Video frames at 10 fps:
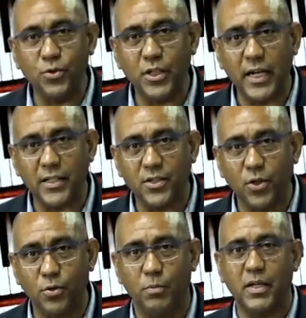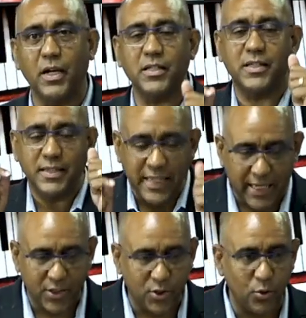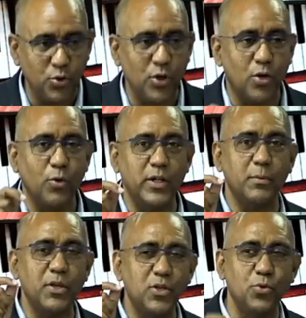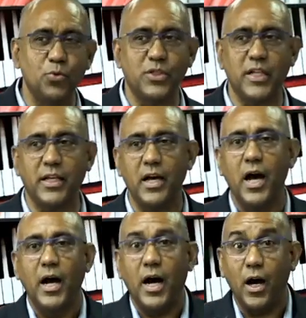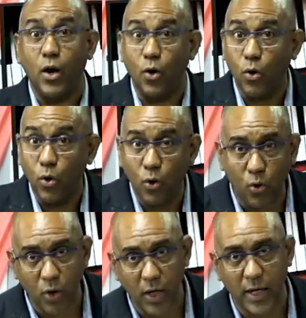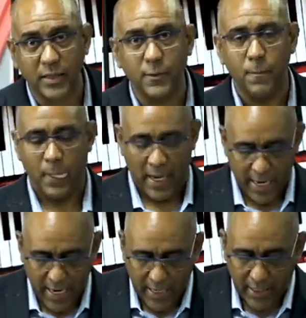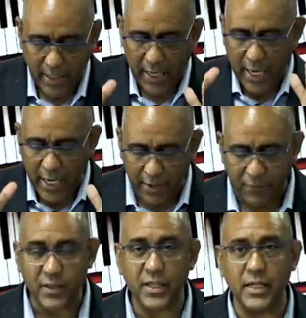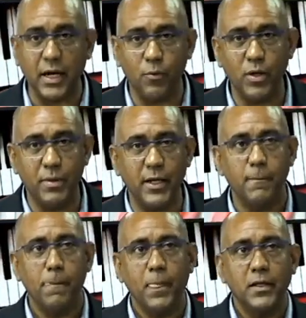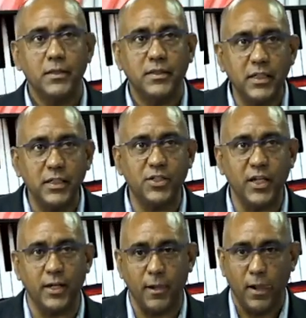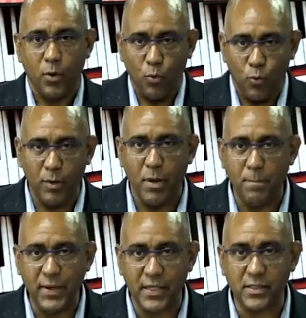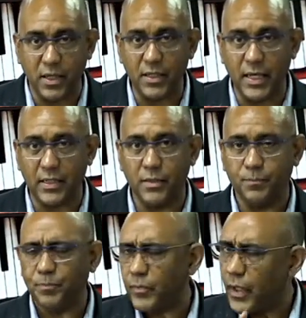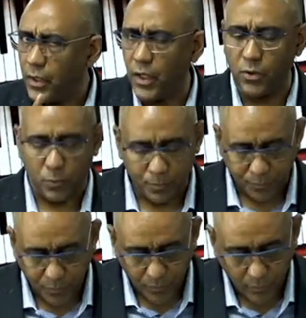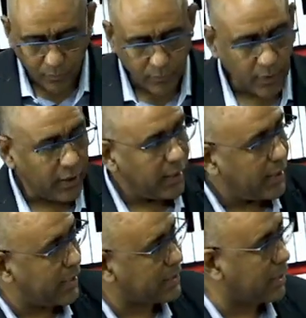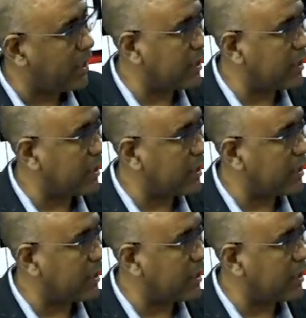to that sound, because that sound you are going to be using a whole lot. And everything that we'll be teaching will be based on that. Now, let's talk